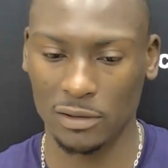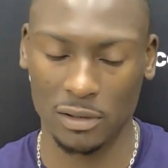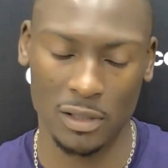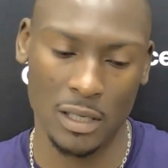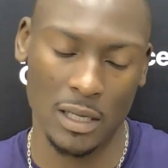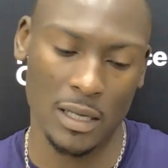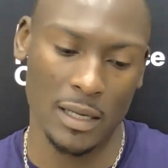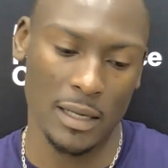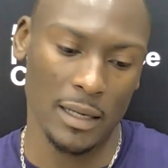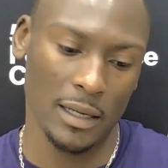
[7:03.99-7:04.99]
So,
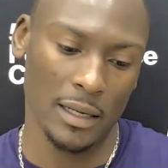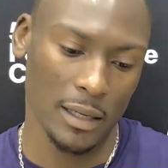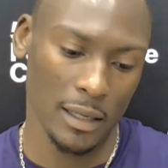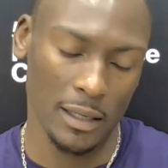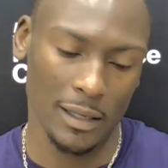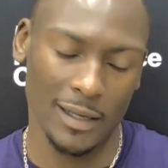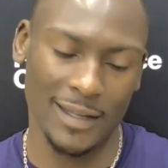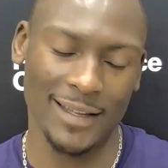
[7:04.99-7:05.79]
uh,